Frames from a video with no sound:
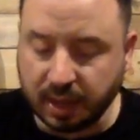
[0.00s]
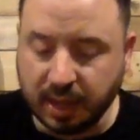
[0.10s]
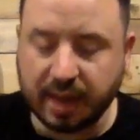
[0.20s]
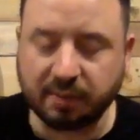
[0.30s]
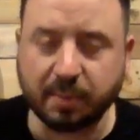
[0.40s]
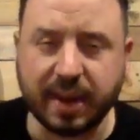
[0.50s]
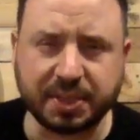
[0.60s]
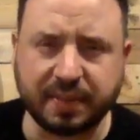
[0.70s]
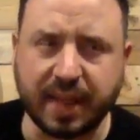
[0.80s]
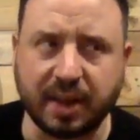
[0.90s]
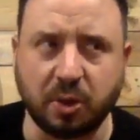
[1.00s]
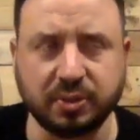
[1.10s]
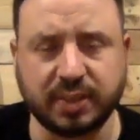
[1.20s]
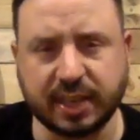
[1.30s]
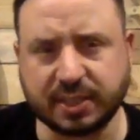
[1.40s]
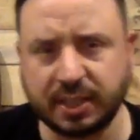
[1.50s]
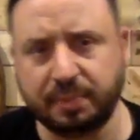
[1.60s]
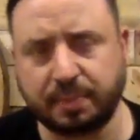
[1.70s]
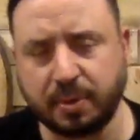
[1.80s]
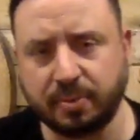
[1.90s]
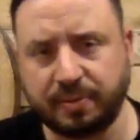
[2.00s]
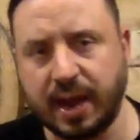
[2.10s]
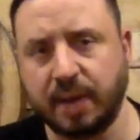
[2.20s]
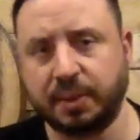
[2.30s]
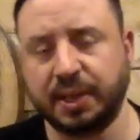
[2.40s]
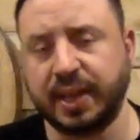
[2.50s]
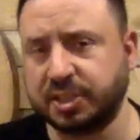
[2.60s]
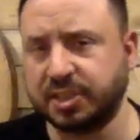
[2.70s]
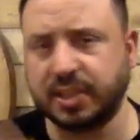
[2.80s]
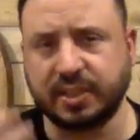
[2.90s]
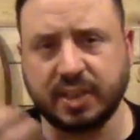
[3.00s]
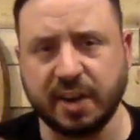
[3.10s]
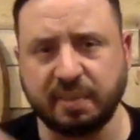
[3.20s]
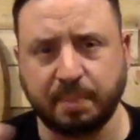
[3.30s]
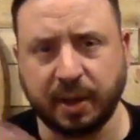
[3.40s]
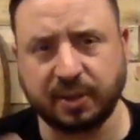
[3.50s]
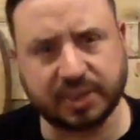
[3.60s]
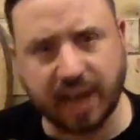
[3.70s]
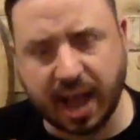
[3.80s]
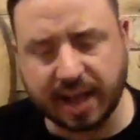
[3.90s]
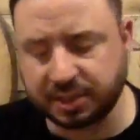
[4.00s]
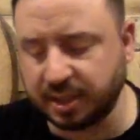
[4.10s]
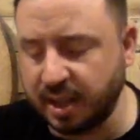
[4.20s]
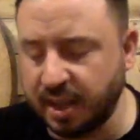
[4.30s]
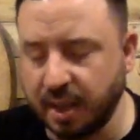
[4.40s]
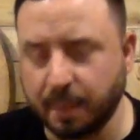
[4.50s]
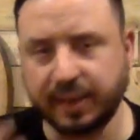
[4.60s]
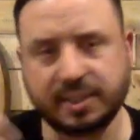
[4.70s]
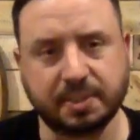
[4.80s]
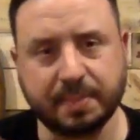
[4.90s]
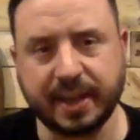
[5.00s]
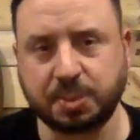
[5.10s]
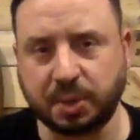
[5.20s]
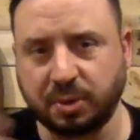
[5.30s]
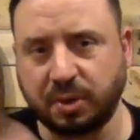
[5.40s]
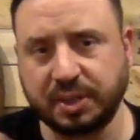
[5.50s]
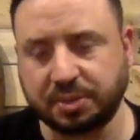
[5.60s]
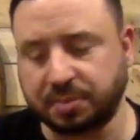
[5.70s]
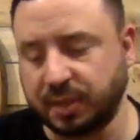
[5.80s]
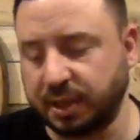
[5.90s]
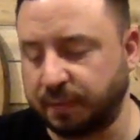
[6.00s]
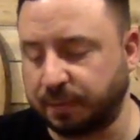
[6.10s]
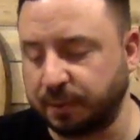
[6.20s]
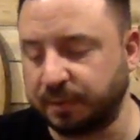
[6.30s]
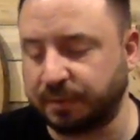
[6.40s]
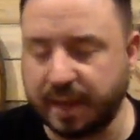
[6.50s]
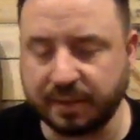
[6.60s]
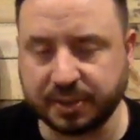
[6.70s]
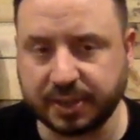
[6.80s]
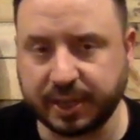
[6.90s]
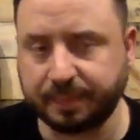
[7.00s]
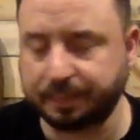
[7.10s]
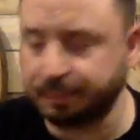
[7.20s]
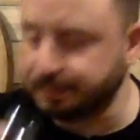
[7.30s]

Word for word: it reminds me of that Old Dusty profile when you get just a ton of butterscotch, but it's mixed with all these really good fruit flavors in it.